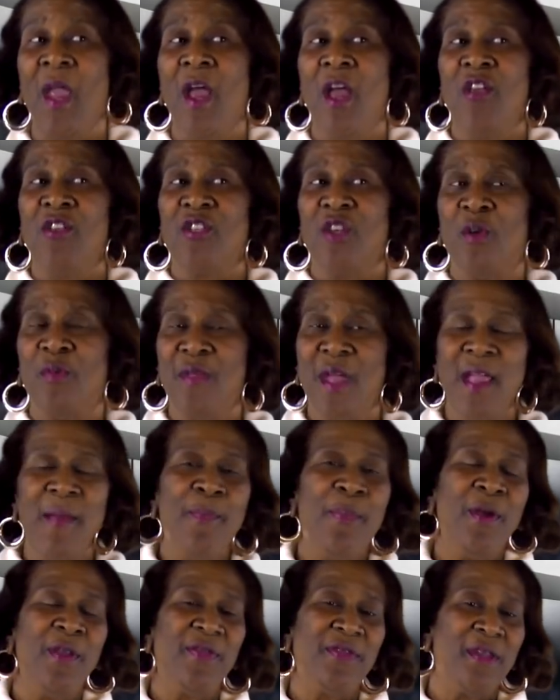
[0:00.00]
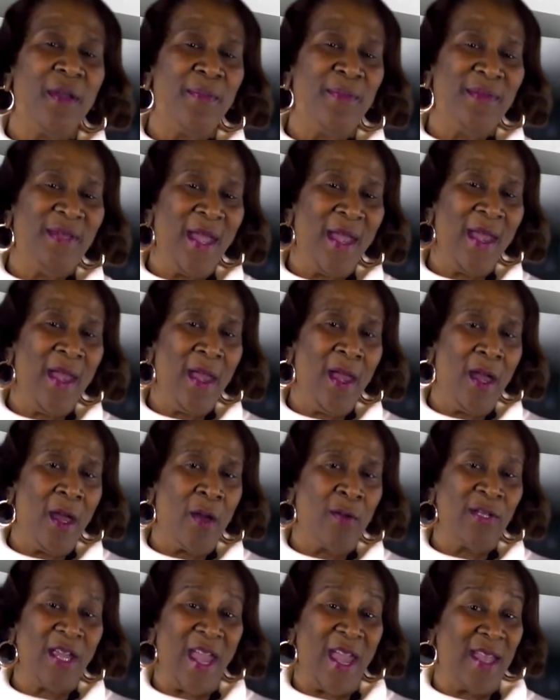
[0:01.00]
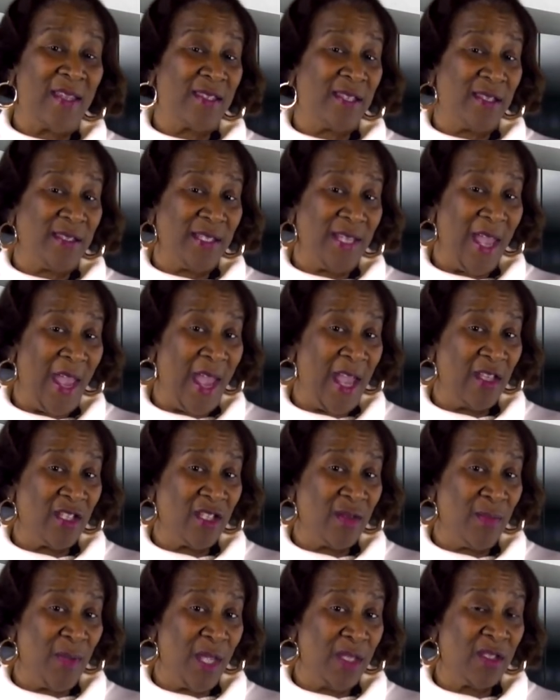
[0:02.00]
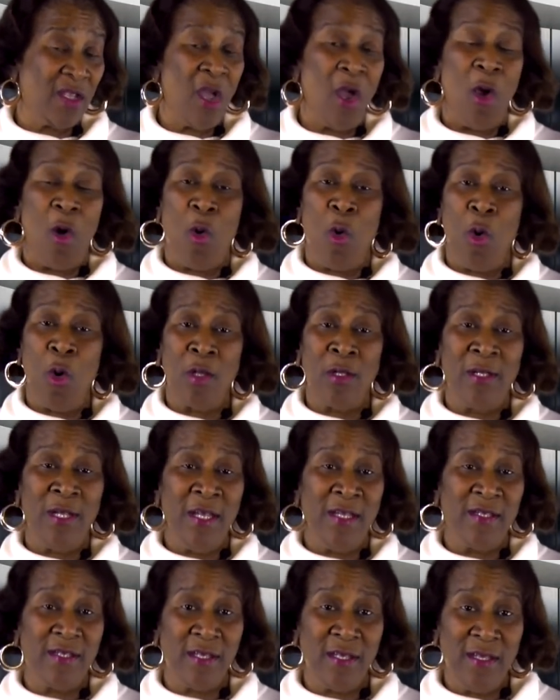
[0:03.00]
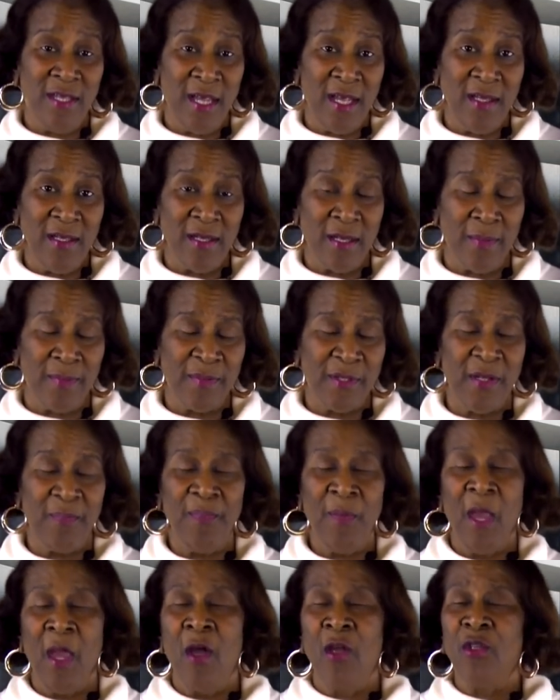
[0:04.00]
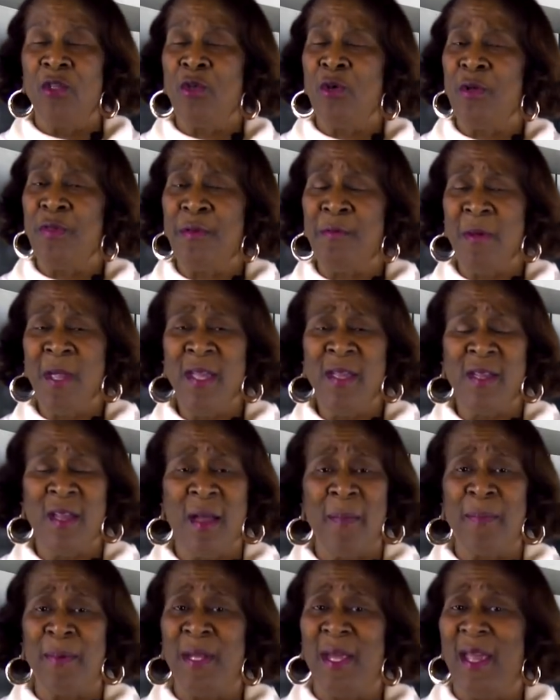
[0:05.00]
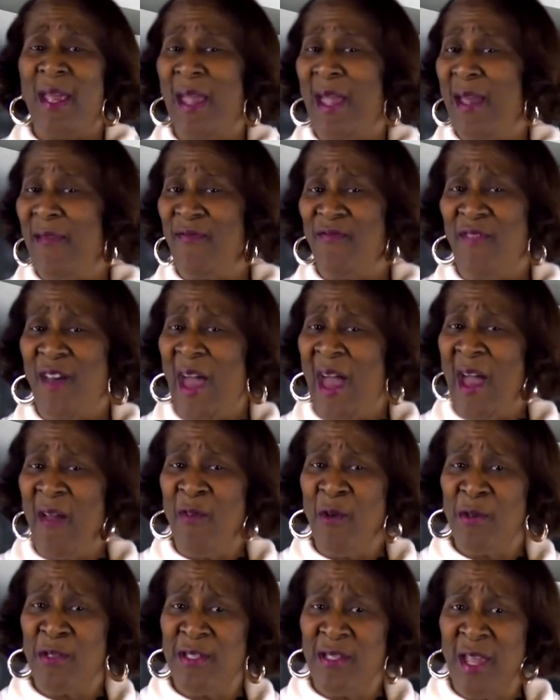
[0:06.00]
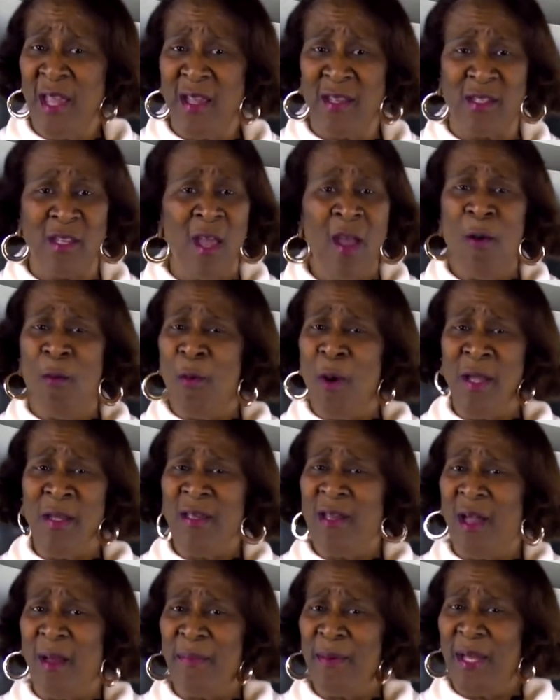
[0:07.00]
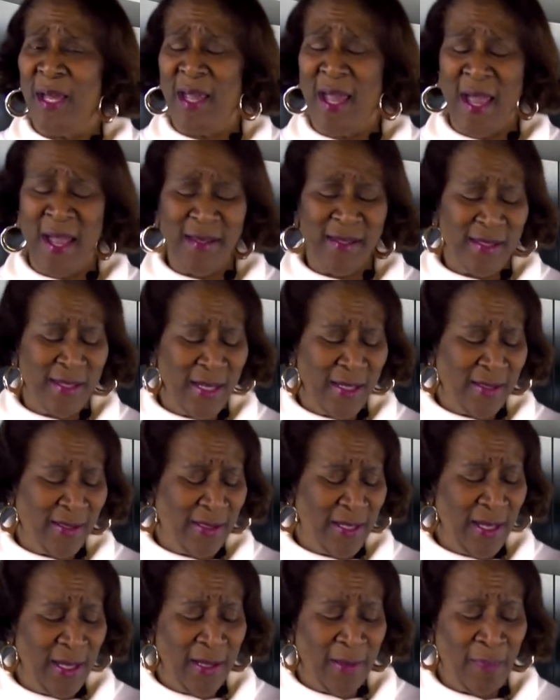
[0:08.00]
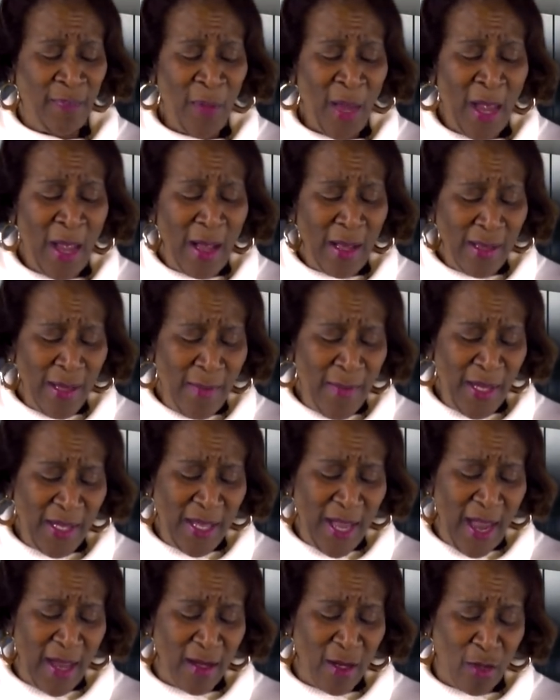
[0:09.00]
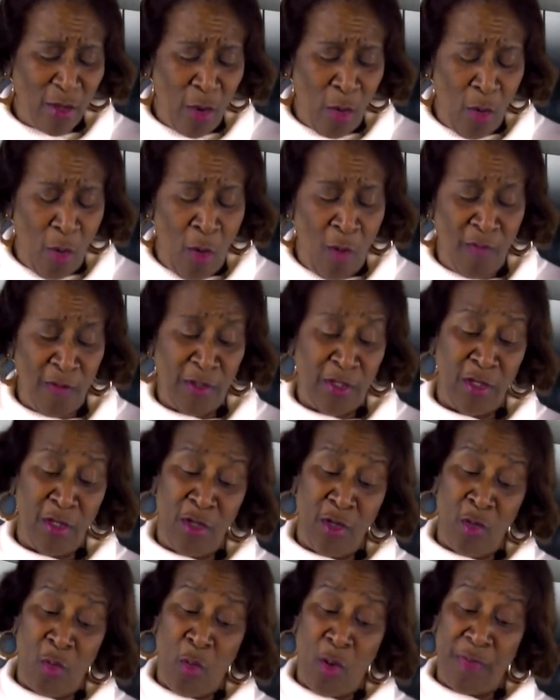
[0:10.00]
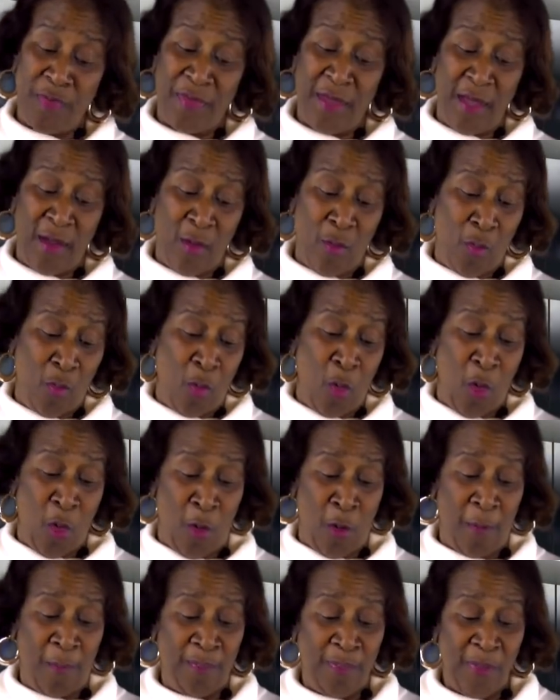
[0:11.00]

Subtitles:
So they put them down as attachments or lease addendums. Two or three companies had 5 or 6. One company had 16. Let me kind of go over to you what they were.